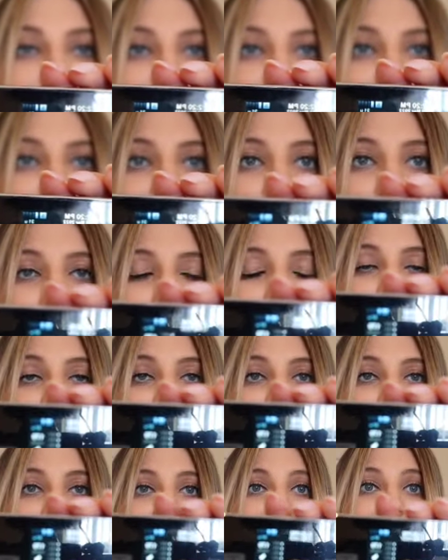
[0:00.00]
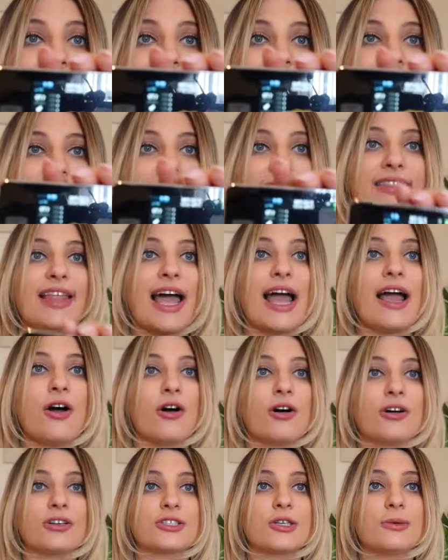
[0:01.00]
Dexcom G6, and
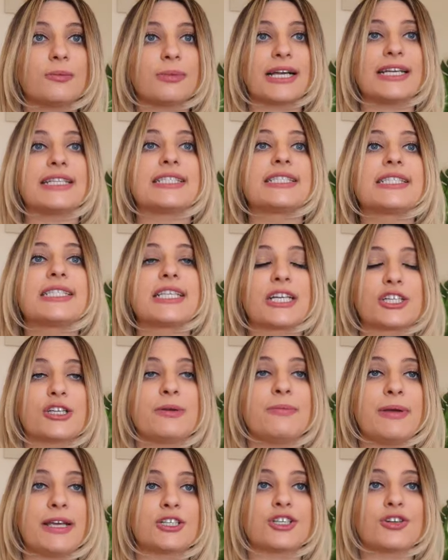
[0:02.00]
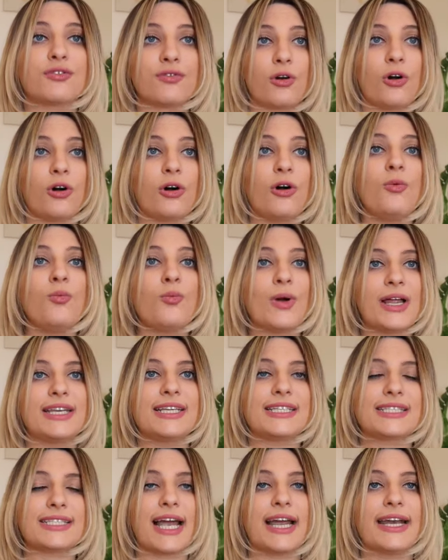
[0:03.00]
that also played such a major role
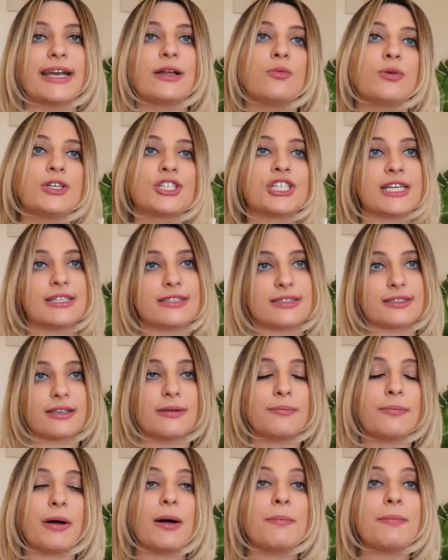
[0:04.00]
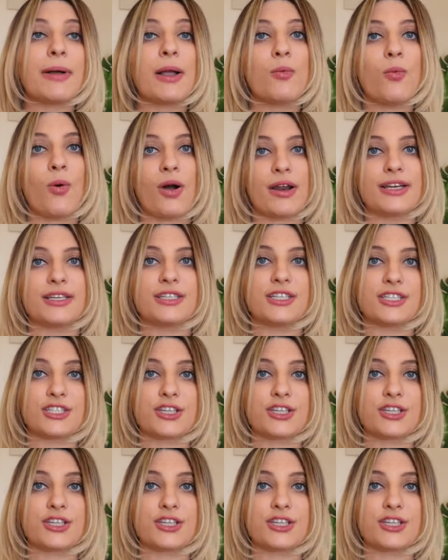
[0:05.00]
when deciding which insulin pump I wanted to